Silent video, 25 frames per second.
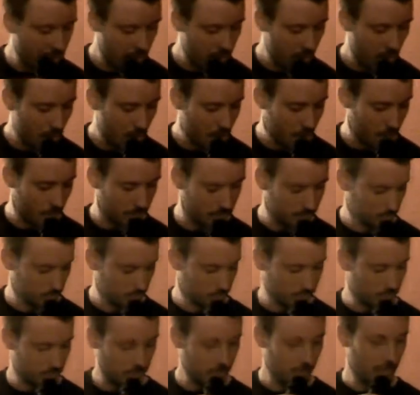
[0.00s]
"No."
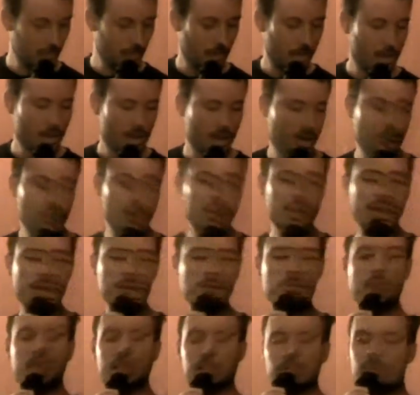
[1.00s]
"Well,
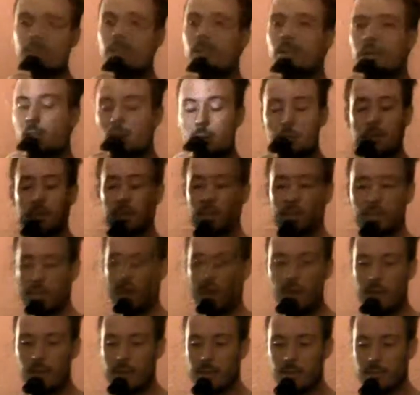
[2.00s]
I may as well go with
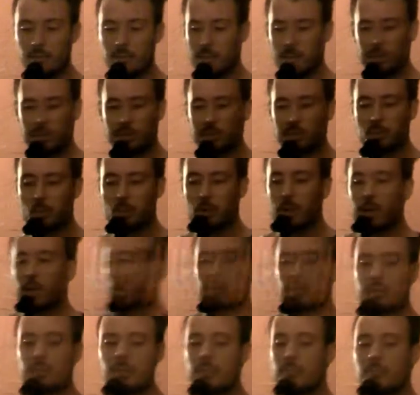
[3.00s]
that. I just
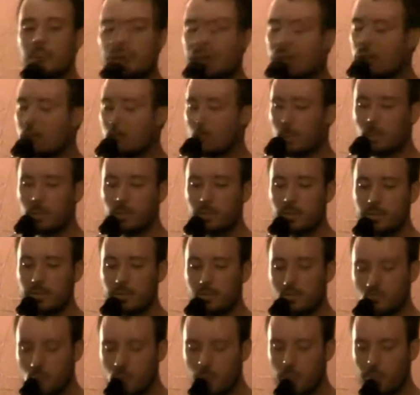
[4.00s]
wanted my
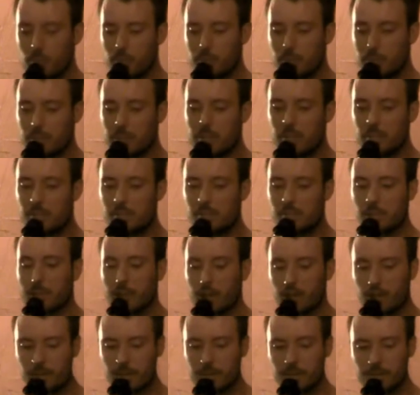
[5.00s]
old, normal penis
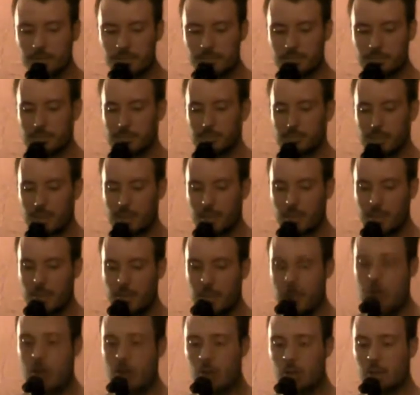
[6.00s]
back."
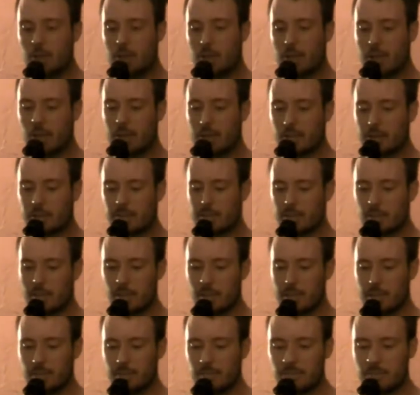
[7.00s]
"Okay," he
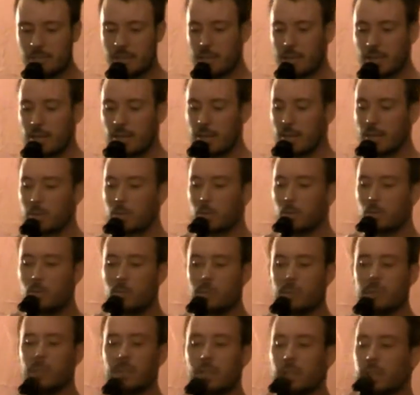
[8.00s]
said, and he left the
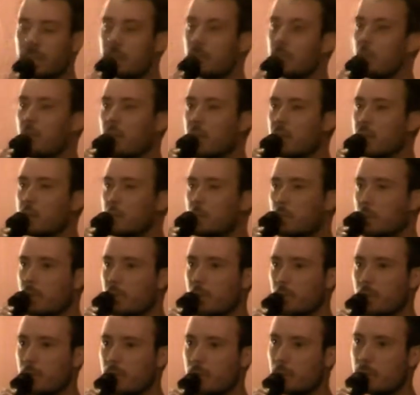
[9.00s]
room to get some
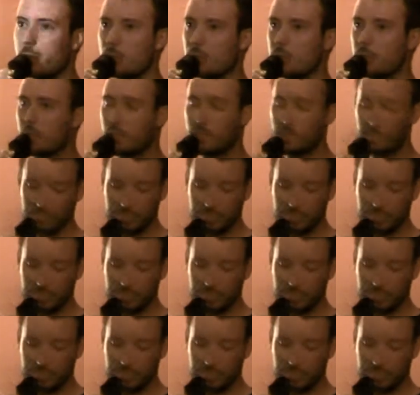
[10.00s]
HPV remover.